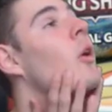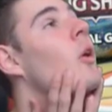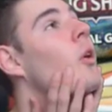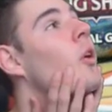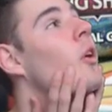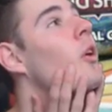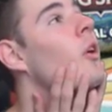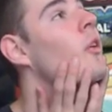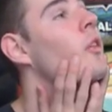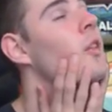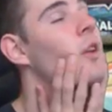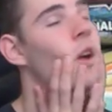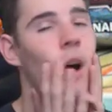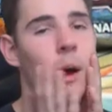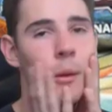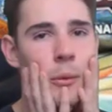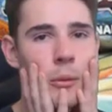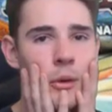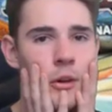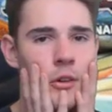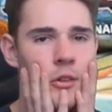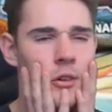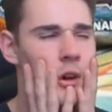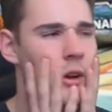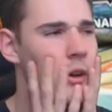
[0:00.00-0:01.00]
or the
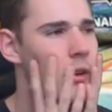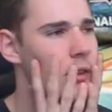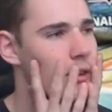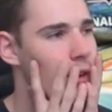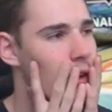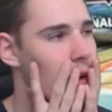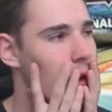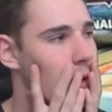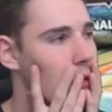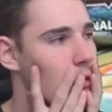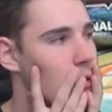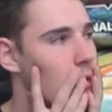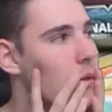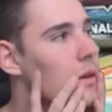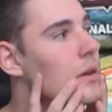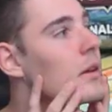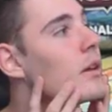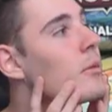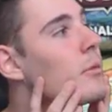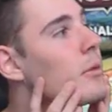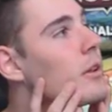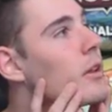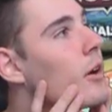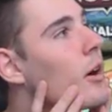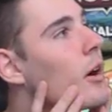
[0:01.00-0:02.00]
hyper rare Charizard, actually.
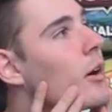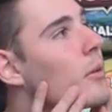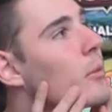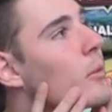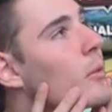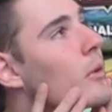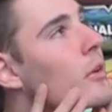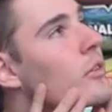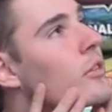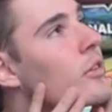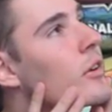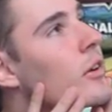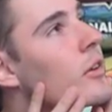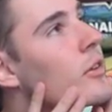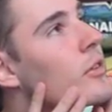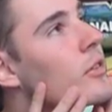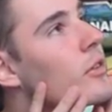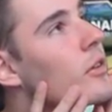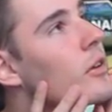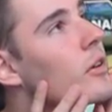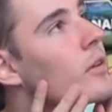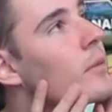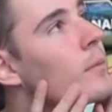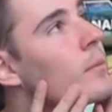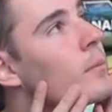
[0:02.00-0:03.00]
Give me the hyper rare
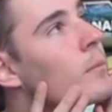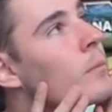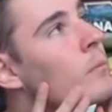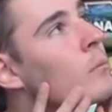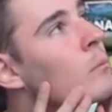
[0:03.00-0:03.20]
Charizard.